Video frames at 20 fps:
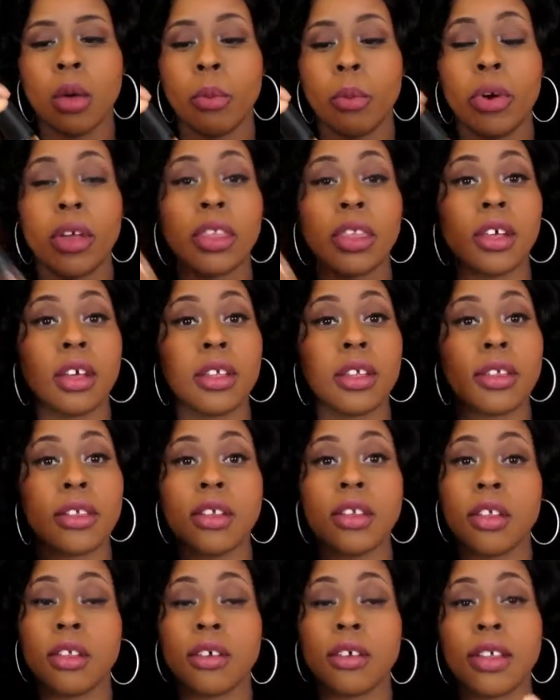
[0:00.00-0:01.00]
But the
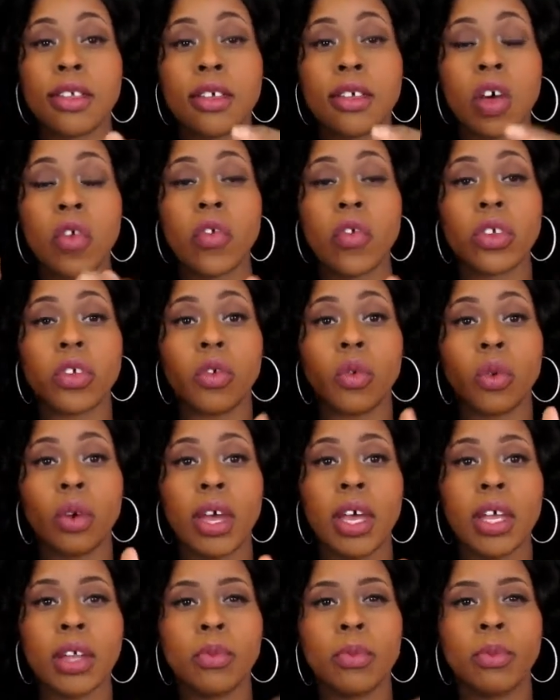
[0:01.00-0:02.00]
concealer itself is
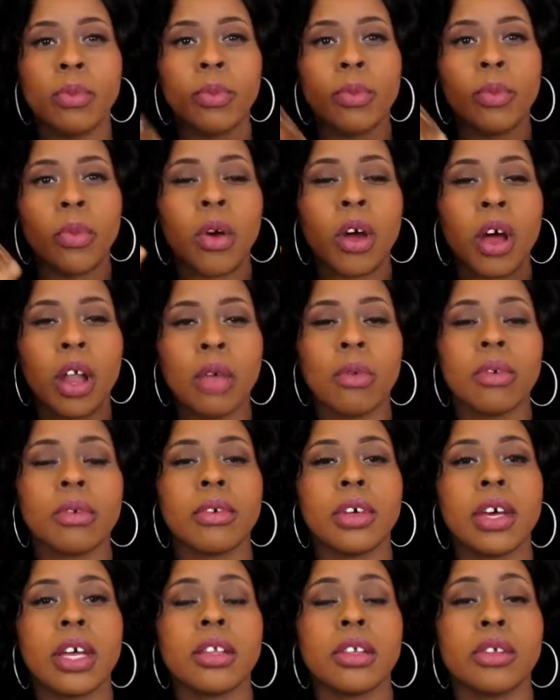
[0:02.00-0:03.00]
great. Probably what I'm
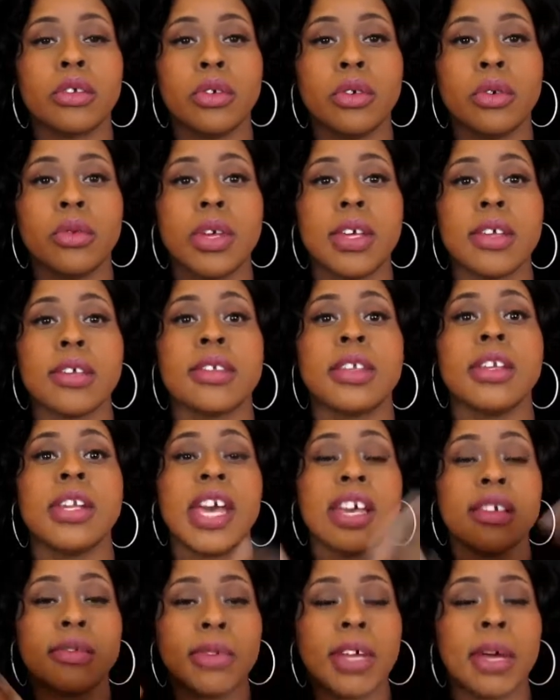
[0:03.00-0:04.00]
gonna have to do is the
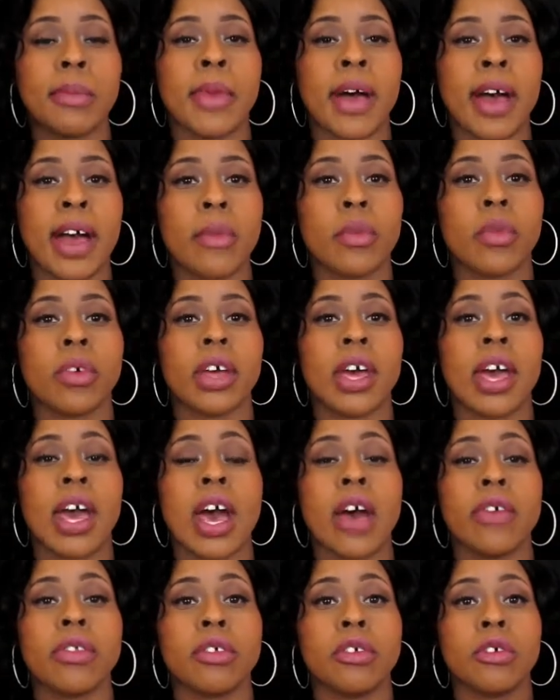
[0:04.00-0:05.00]
next one I buy, I'm gonna
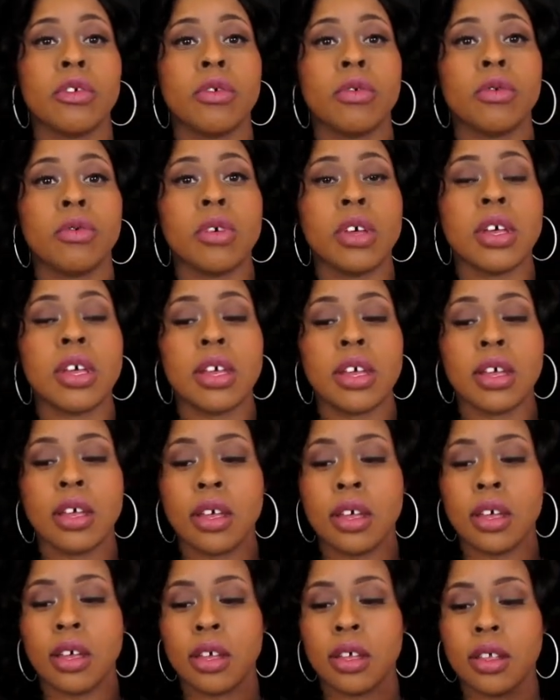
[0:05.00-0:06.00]
have to
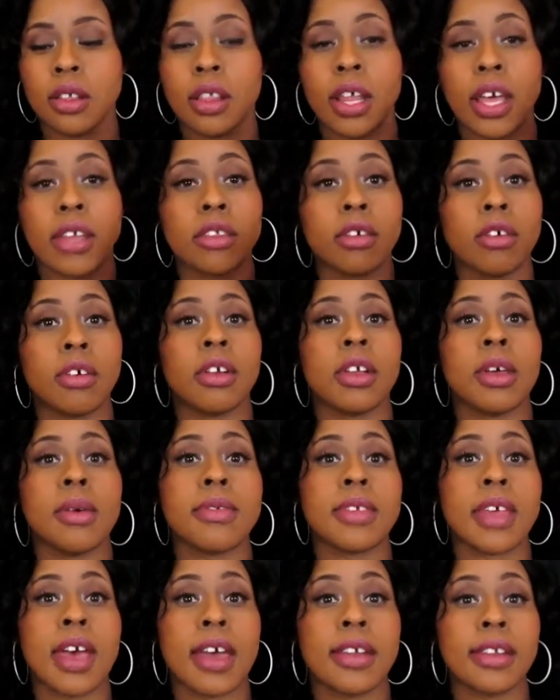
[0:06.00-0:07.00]
like turn it
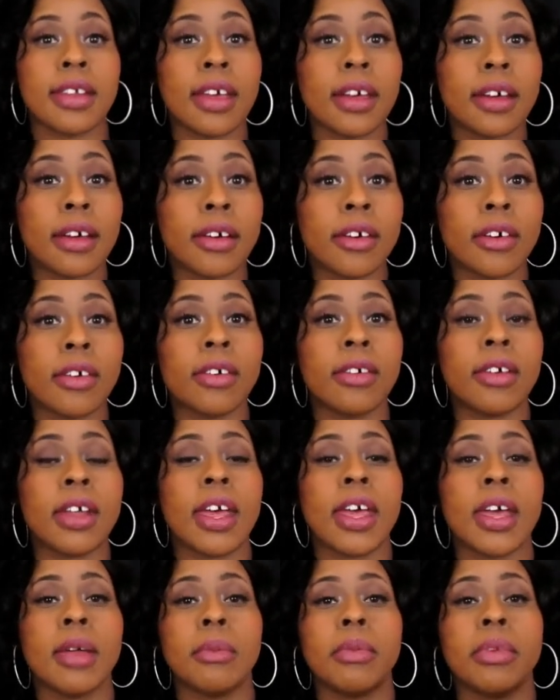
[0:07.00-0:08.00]
upside down
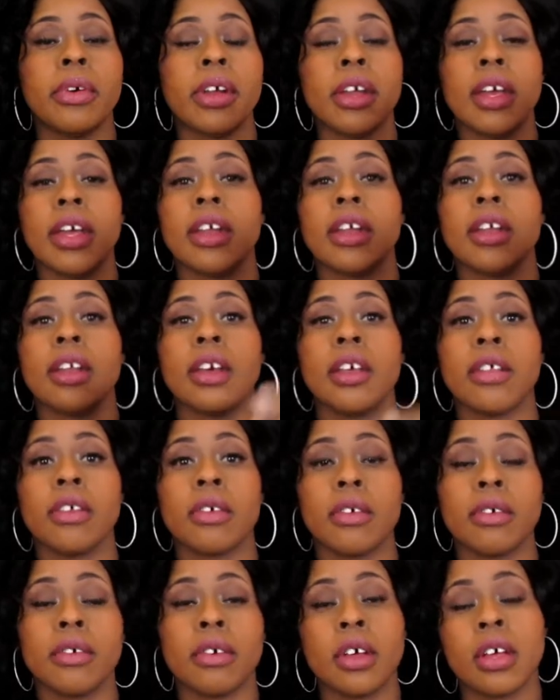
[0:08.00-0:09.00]
and put it in
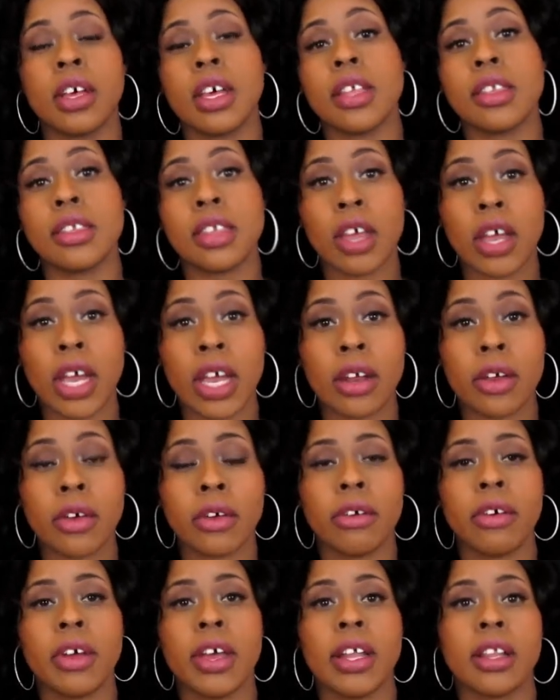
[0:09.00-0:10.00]
another
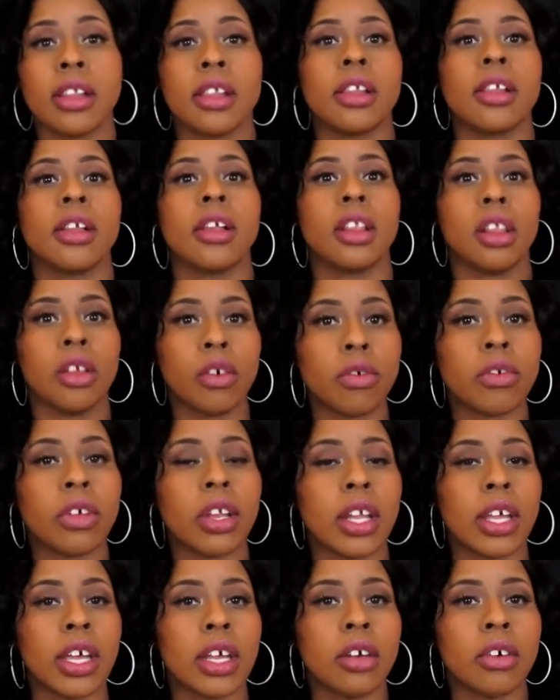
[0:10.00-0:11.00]
container and close the
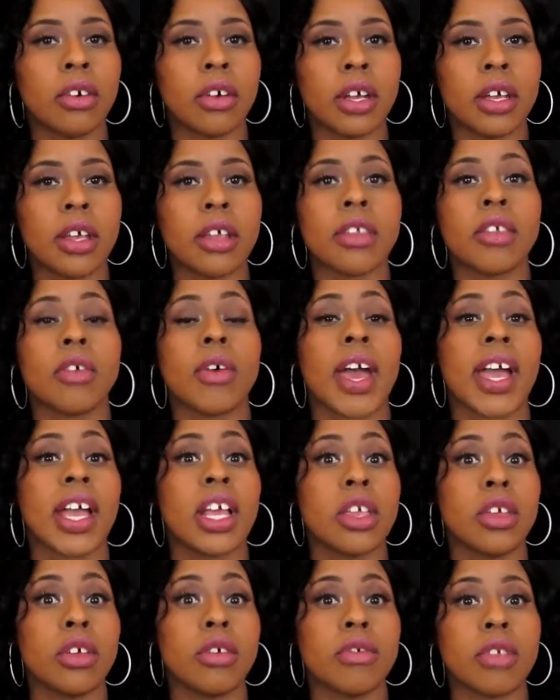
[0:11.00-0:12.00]
lid on it so I
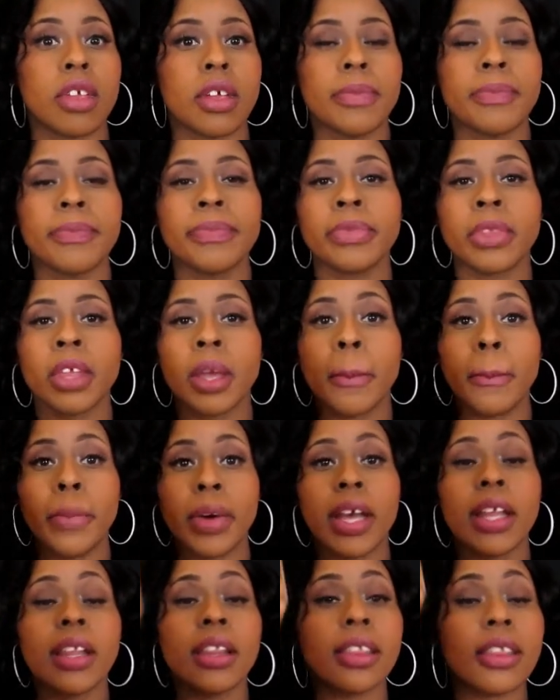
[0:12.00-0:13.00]
can use it.
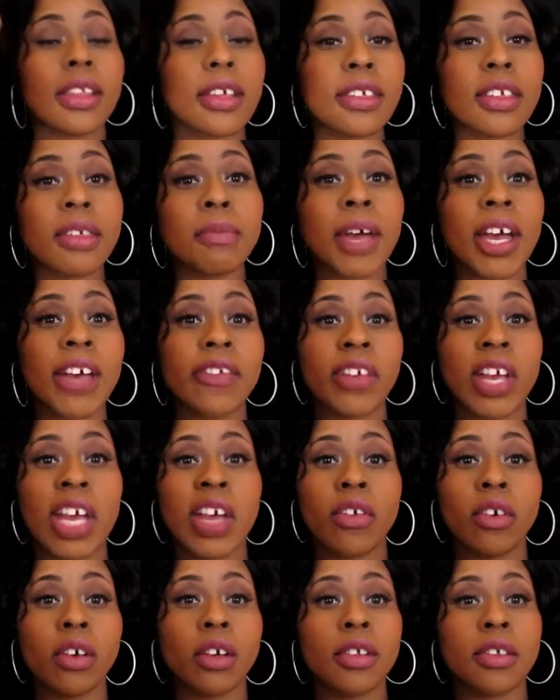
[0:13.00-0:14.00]
But this is my
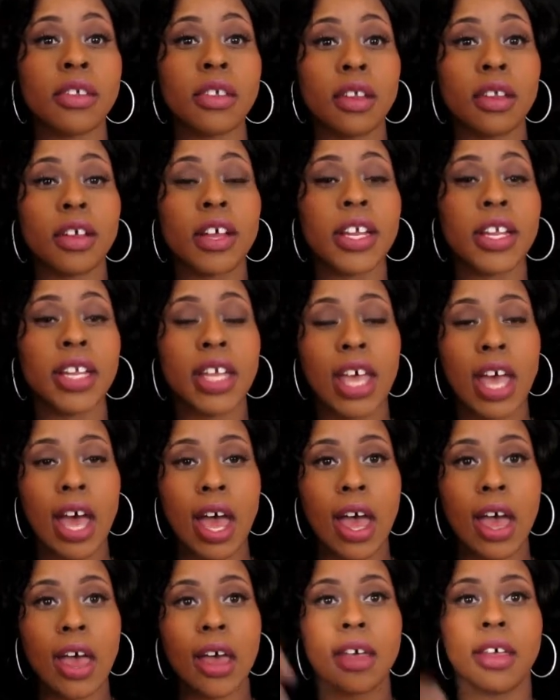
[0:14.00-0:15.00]
favorite concealer under the
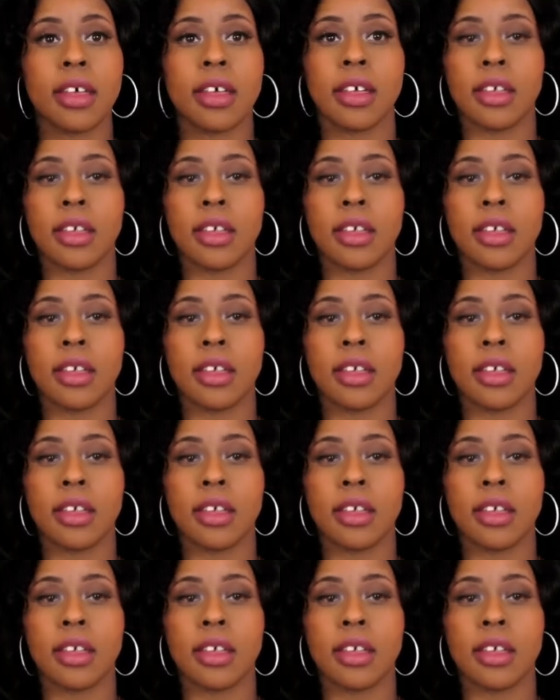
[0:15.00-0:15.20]
eye.